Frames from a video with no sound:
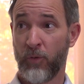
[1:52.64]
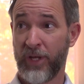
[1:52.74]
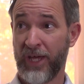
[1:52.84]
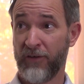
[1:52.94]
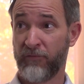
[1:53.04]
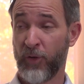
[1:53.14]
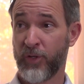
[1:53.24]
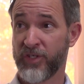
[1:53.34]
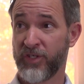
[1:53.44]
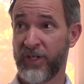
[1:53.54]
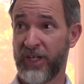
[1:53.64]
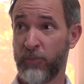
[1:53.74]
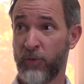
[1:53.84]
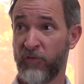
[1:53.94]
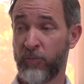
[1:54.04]
We are focused on a
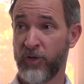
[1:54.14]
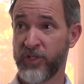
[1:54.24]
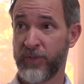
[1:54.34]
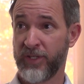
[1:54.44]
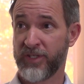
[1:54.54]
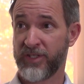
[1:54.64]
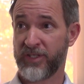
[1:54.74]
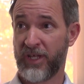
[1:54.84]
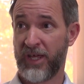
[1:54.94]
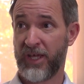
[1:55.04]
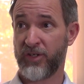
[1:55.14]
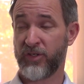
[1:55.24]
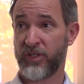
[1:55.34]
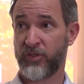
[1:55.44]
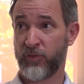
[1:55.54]
number of prospects,
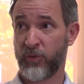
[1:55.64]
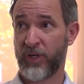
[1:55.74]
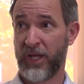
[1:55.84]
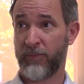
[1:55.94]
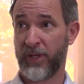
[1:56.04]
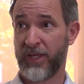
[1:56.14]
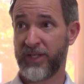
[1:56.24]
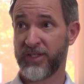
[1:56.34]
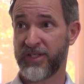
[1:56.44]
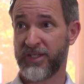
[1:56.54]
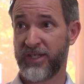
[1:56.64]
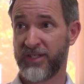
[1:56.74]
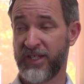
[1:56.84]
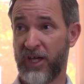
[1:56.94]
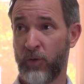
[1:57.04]
and drill campaigns
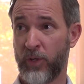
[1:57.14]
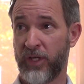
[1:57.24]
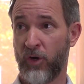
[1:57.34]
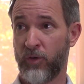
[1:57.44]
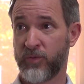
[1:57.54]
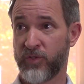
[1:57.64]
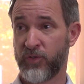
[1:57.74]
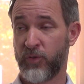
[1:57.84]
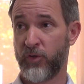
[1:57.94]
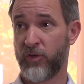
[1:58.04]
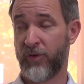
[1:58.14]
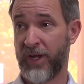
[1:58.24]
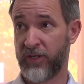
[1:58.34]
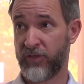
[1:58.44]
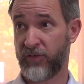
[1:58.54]
is how we hope to
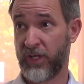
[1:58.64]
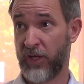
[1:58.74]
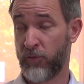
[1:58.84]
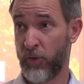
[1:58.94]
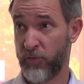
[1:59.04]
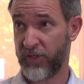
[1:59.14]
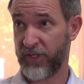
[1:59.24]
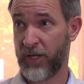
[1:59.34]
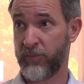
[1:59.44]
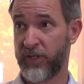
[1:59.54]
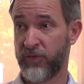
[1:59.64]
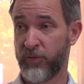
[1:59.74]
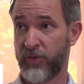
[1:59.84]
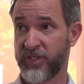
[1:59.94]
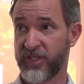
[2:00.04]
create growth in the company
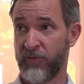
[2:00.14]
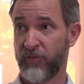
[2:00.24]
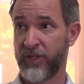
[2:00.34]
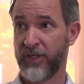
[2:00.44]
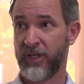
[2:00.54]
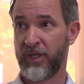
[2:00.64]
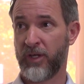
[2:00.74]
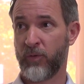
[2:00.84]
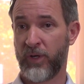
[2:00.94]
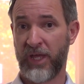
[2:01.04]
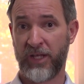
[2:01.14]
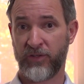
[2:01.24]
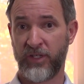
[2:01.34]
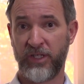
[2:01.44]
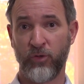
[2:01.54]
through discovery. We're at
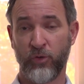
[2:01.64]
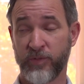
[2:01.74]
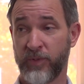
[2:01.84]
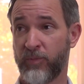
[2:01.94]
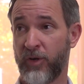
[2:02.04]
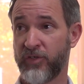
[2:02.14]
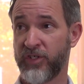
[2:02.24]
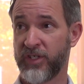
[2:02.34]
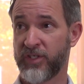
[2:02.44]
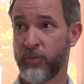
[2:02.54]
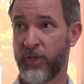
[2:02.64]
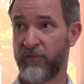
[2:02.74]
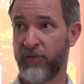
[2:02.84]
the Norseman project. We're